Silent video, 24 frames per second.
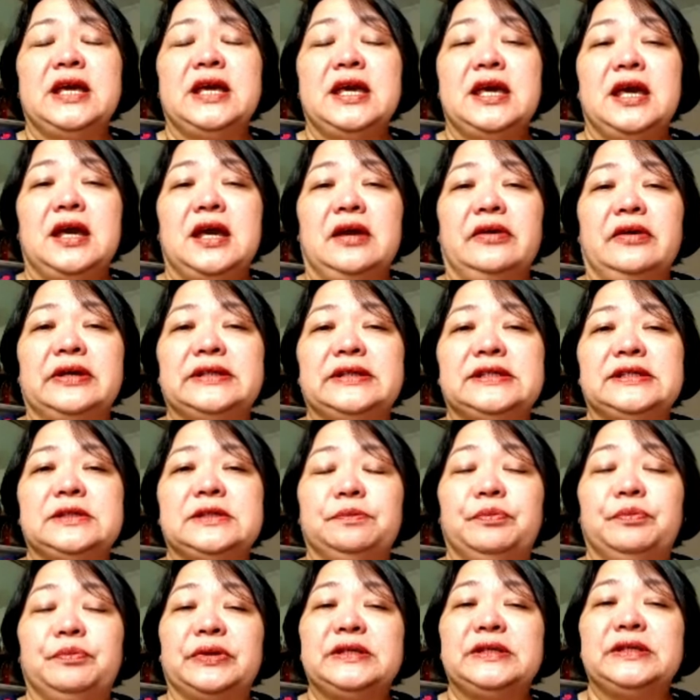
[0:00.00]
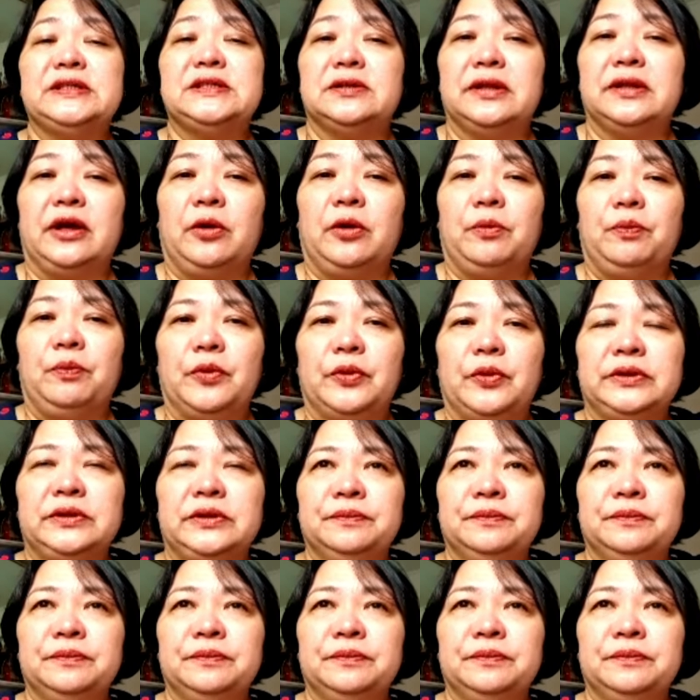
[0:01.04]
here is Bristol Airport.